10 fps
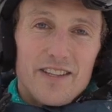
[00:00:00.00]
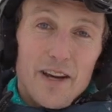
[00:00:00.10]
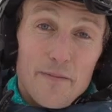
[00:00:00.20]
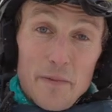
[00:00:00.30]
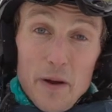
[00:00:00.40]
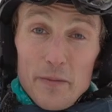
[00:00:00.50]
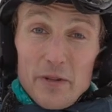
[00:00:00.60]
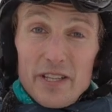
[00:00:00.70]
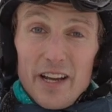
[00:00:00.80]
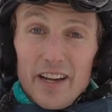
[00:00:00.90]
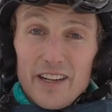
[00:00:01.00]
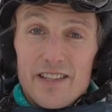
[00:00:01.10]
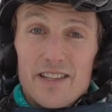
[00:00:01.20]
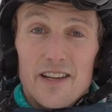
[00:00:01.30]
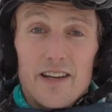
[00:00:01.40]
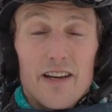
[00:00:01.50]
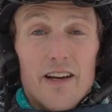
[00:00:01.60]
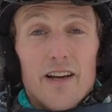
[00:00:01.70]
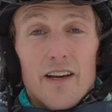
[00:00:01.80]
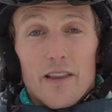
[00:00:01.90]
Tip number 6.
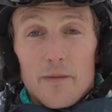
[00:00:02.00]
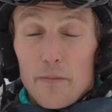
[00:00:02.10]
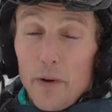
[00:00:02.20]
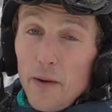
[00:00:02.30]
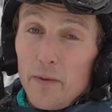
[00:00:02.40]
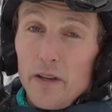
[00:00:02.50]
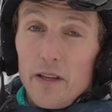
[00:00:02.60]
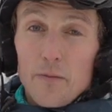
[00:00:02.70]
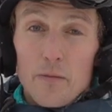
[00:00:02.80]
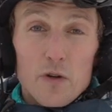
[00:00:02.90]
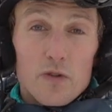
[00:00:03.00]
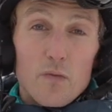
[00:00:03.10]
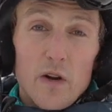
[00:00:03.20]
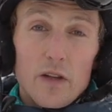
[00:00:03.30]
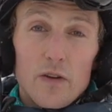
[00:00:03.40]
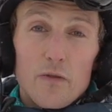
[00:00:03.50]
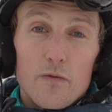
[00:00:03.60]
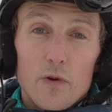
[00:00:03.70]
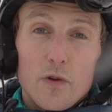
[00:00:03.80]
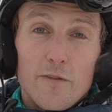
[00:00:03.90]
Probably the most well-known
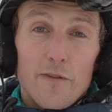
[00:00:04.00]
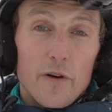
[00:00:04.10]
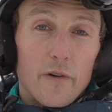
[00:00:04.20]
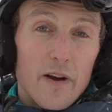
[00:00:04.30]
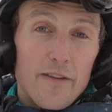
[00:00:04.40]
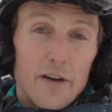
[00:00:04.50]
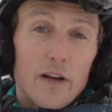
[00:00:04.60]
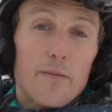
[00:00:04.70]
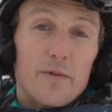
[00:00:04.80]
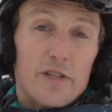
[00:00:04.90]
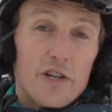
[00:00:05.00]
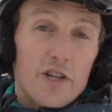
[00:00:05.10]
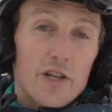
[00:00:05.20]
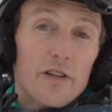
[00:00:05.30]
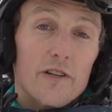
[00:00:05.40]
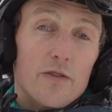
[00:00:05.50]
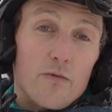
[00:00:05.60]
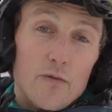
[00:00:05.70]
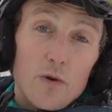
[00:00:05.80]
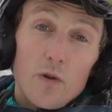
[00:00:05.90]
rule of photographic composition is the
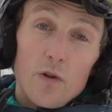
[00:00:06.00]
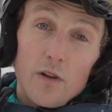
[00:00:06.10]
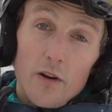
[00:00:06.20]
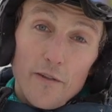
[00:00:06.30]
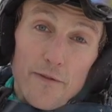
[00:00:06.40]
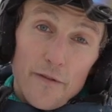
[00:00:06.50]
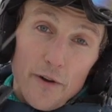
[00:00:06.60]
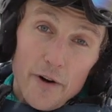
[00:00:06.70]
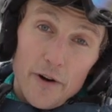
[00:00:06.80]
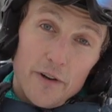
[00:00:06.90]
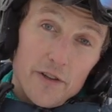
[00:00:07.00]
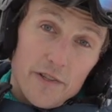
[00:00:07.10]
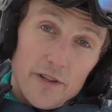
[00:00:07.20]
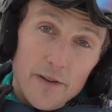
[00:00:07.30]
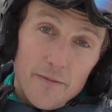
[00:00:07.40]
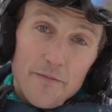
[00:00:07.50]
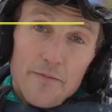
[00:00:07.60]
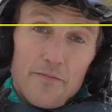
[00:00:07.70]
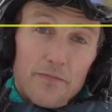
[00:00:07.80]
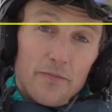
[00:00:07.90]
rule of thirds.
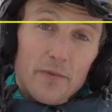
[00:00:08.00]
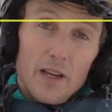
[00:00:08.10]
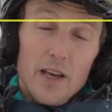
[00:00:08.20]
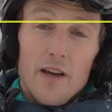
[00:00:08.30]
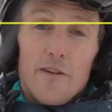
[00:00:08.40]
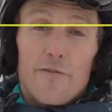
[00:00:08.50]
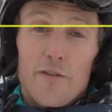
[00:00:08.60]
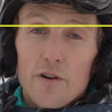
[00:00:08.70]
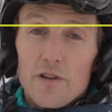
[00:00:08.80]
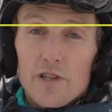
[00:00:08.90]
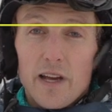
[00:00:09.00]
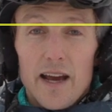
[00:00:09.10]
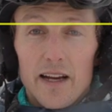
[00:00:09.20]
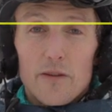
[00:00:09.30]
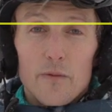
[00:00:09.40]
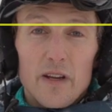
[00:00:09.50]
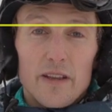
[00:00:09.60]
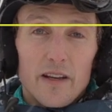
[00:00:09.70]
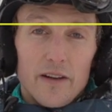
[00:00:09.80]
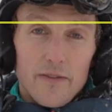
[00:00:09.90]
First,
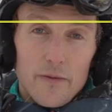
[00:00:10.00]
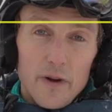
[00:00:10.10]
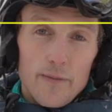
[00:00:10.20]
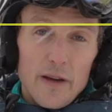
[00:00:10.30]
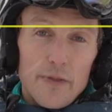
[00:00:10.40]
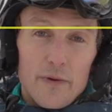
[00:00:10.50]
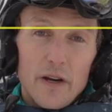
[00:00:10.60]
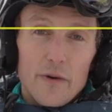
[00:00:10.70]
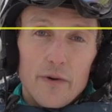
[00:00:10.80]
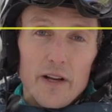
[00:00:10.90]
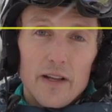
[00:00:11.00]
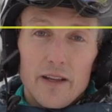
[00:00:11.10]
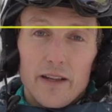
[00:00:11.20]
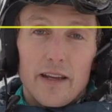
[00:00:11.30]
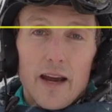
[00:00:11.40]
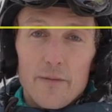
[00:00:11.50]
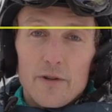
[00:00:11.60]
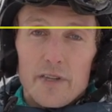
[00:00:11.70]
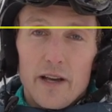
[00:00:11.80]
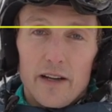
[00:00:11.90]
activate the 3x3 grid in the
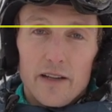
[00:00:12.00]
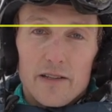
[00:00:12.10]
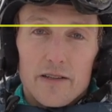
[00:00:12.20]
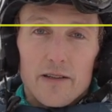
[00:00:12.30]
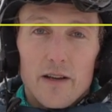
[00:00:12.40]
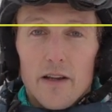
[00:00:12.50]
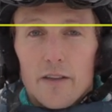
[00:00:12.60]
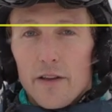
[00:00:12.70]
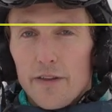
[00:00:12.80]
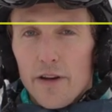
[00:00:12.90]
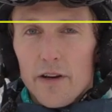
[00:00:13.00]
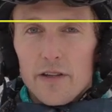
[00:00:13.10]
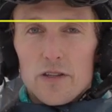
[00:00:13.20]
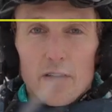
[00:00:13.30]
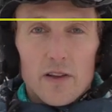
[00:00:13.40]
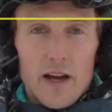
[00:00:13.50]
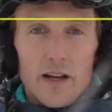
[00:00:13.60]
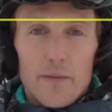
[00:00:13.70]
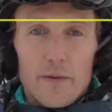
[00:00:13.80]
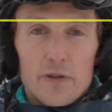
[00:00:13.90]
camera settings. The thought is to
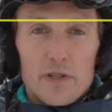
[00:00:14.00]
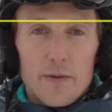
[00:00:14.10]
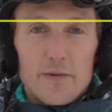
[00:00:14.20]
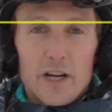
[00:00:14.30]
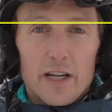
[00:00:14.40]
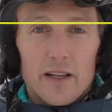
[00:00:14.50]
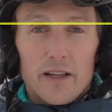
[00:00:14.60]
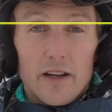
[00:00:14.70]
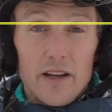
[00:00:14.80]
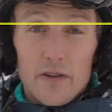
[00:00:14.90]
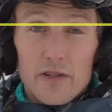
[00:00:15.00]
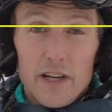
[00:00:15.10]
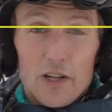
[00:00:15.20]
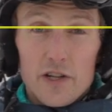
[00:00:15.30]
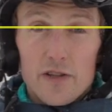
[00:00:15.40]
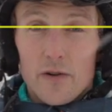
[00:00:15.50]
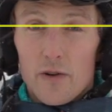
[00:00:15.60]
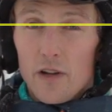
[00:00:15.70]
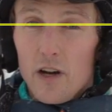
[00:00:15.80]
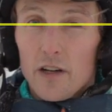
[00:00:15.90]
line up your subject in the intersections
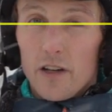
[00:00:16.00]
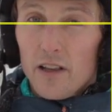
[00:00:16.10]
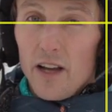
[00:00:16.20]
or along the